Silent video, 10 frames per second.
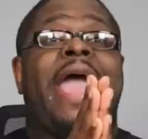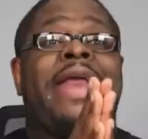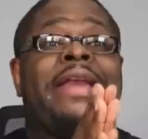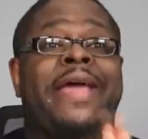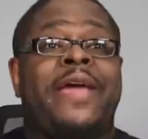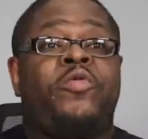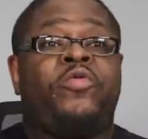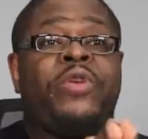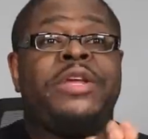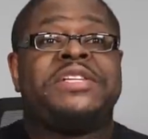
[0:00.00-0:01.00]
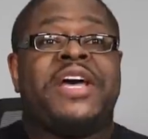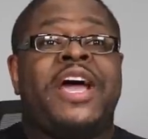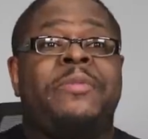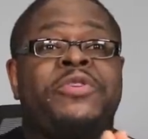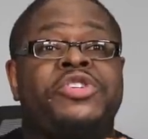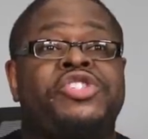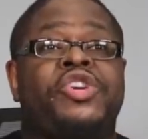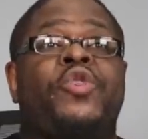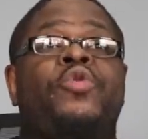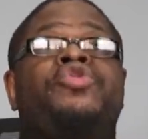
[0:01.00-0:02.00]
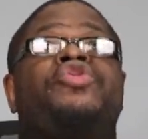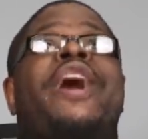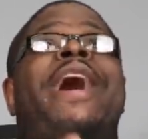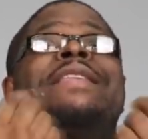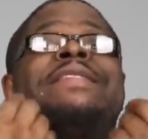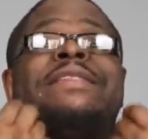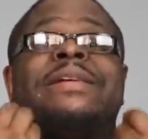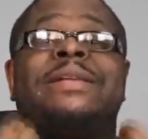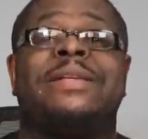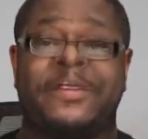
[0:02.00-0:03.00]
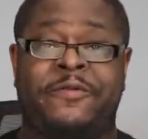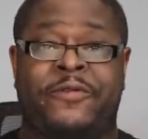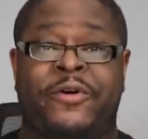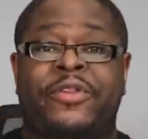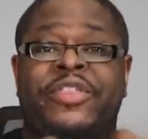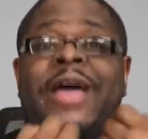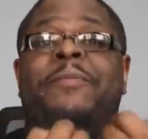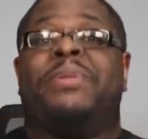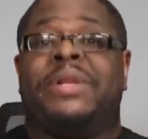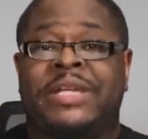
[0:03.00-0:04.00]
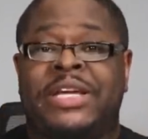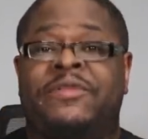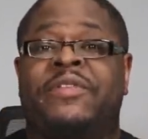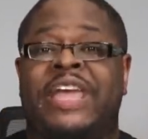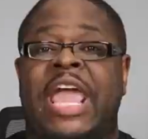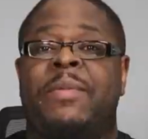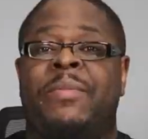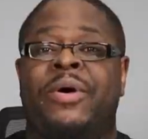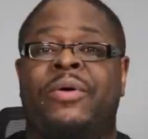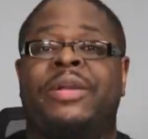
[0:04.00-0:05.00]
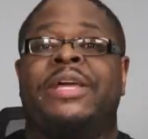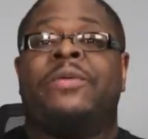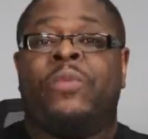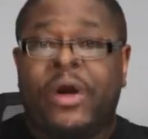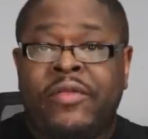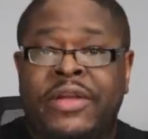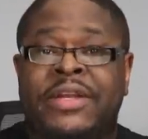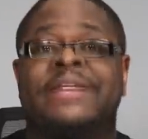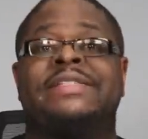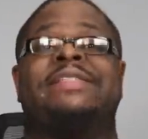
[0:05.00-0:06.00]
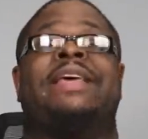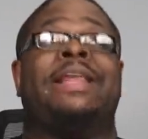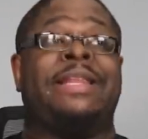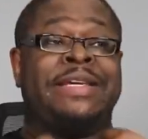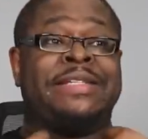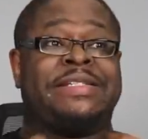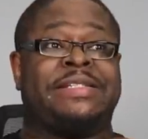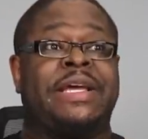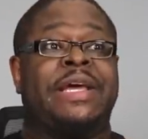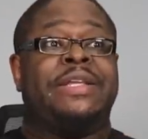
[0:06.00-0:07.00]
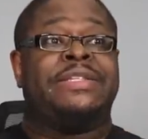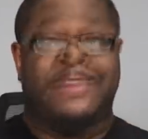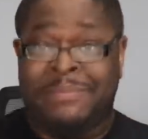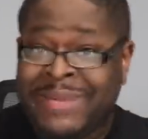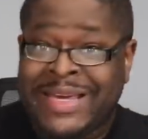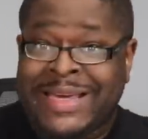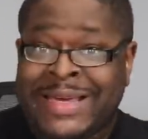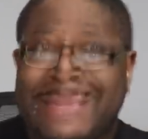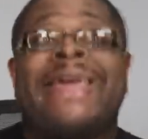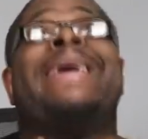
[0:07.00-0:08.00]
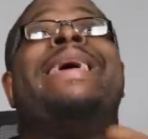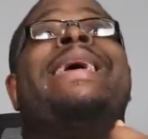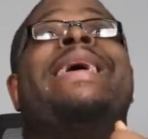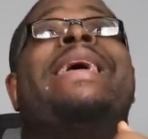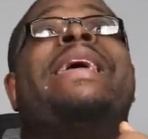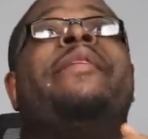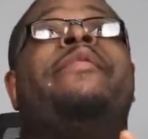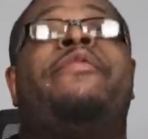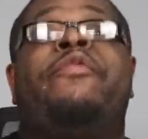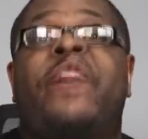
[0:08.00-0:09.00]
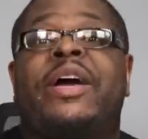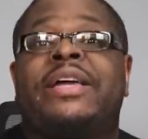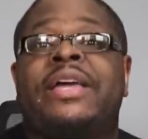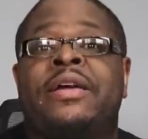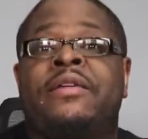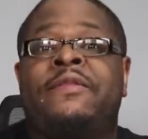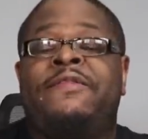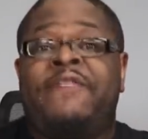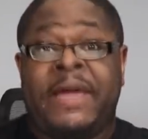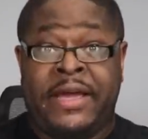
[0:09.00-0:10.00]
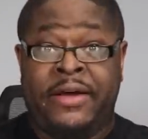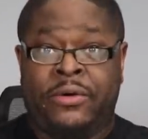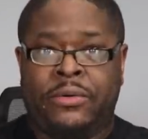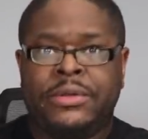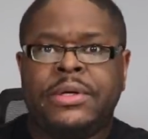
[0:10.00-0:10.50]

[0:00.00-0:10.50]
And every time the show tried to deliver that belief of capability and worthiness, at least to me, it fucking failed.